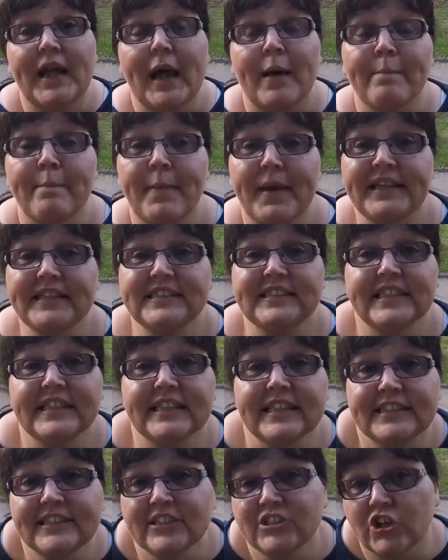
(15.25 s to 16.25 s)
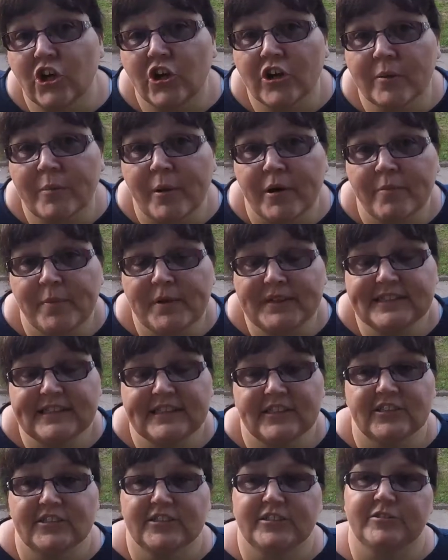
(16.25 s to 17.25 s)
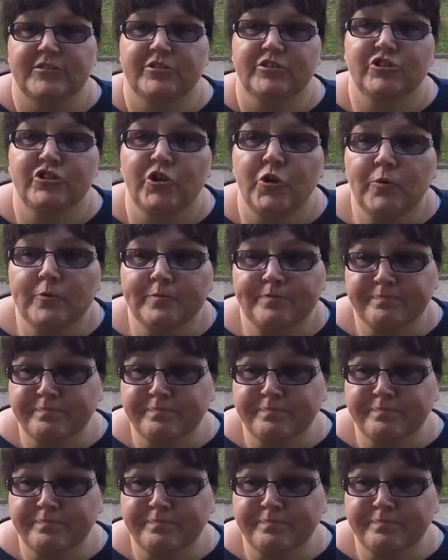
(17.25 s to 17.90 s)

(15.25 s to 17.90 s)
and basically to talk about busyness. So